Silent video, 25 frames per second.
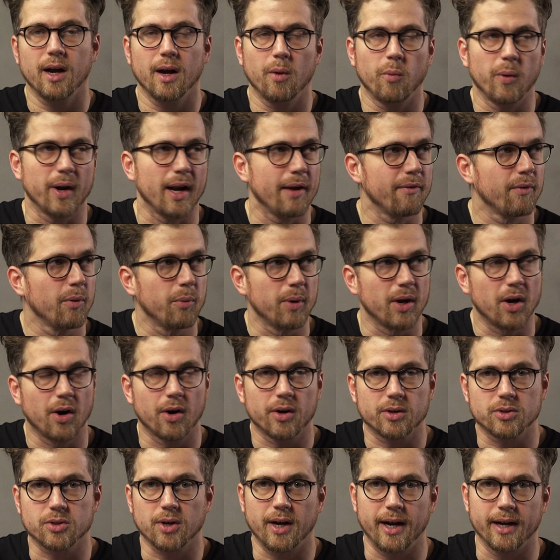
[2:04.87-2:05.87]
Whenever we
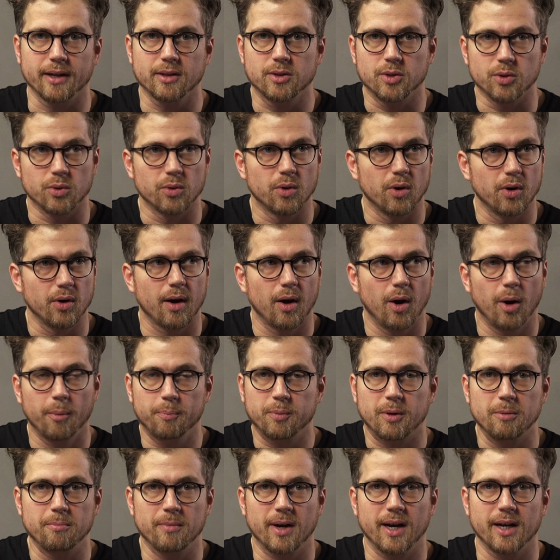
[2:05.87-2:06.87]
are trying to
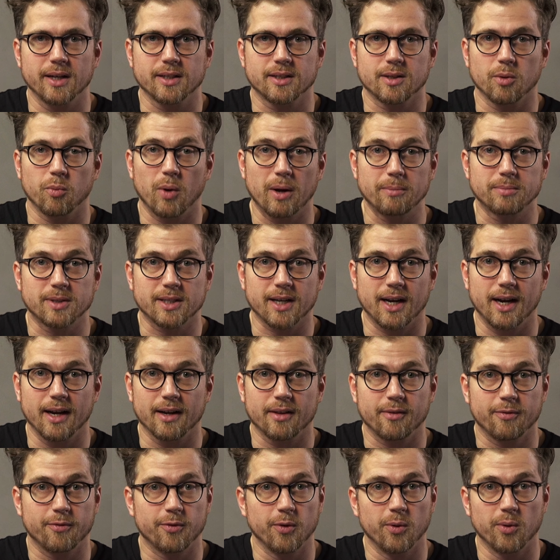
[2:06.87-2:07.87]
optimize a
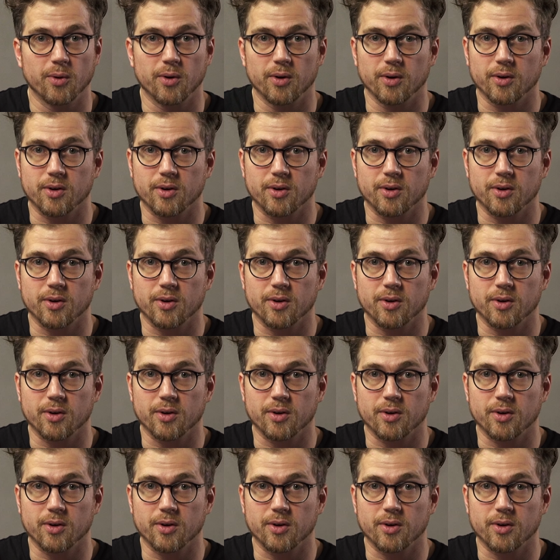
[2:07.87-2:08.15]
website for